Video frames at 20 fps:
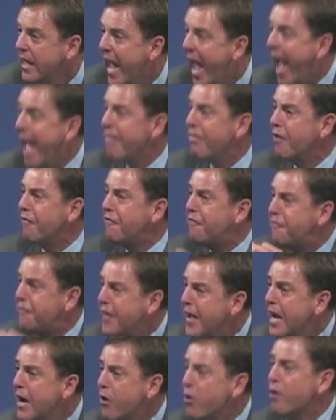And the
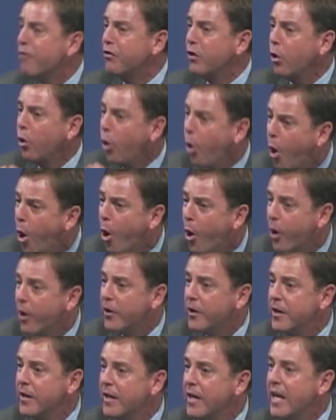fear of the
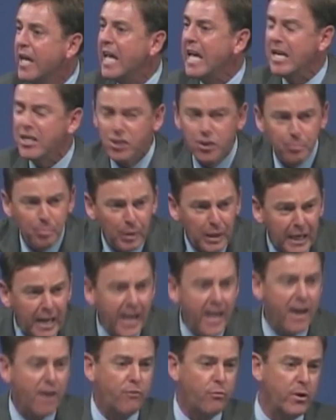Lord is the
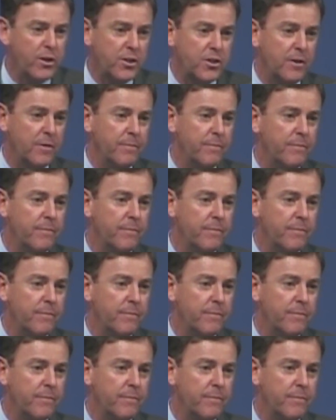beginning of wisdom.